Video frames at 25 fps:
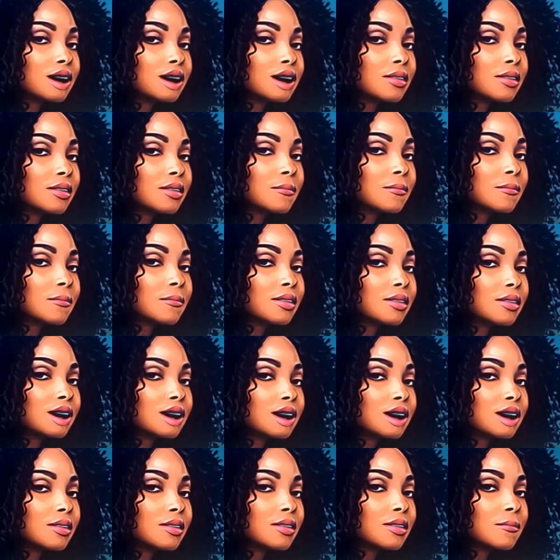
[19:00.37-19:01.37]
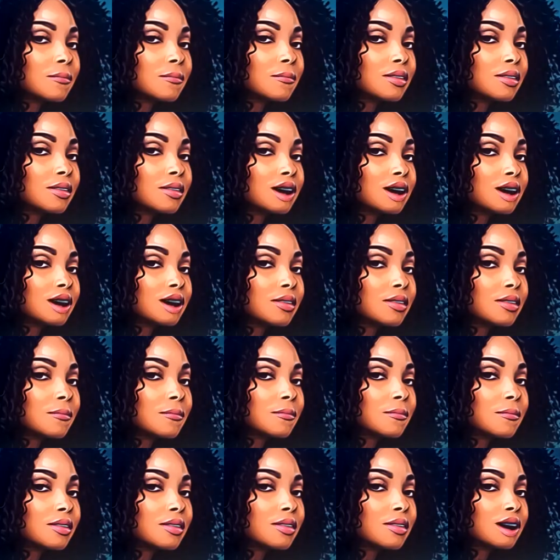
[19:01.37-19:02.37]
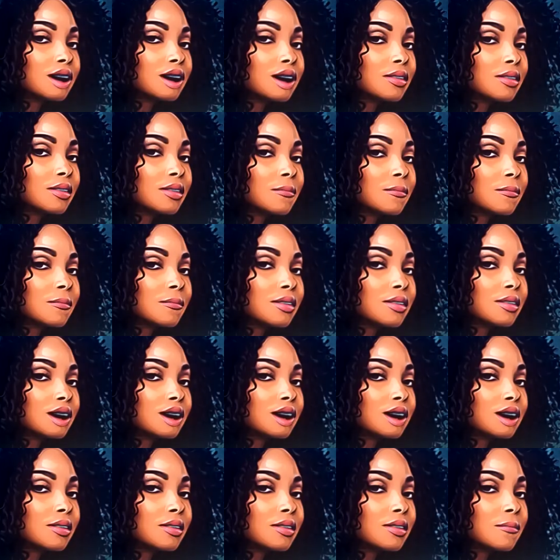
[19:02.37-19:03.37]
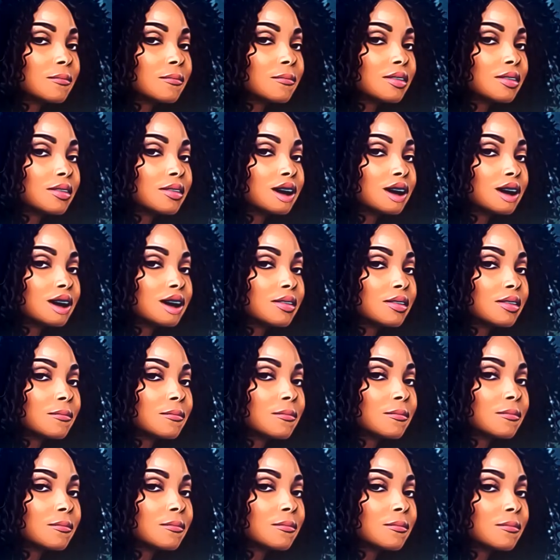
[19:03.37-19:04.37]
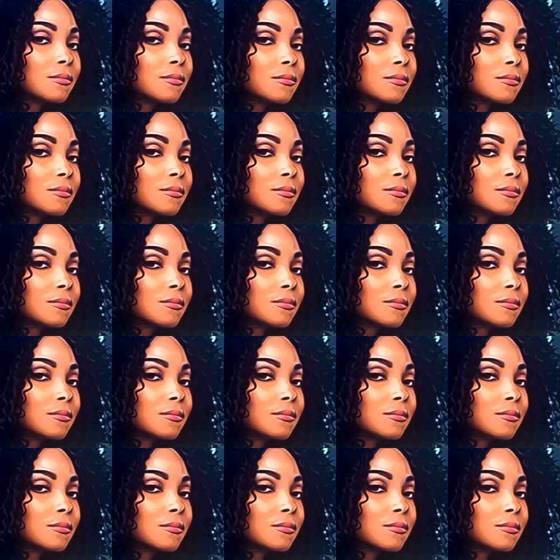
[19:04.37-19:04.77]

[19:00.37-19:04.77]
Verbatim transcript: I didn't like that she said that, you know, to have these heifers kikiing about Drew.